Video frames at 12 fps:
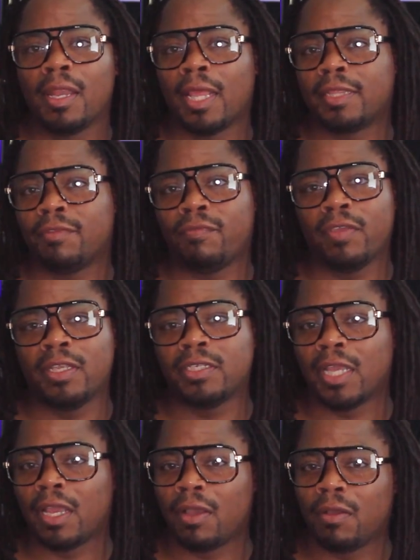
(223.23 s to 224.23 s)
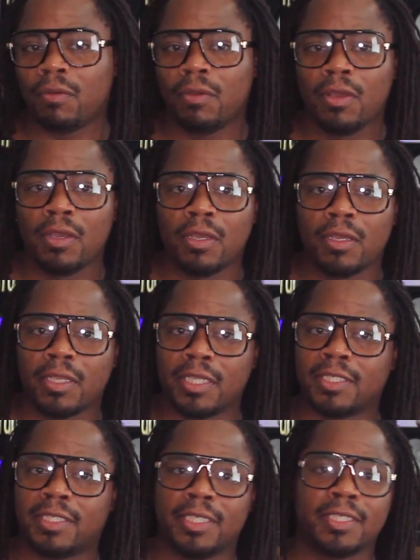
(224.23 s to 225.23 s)
I like to feed y'all
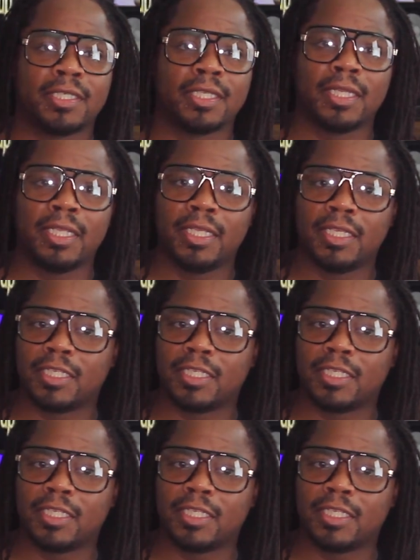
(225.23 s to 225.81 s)
consistently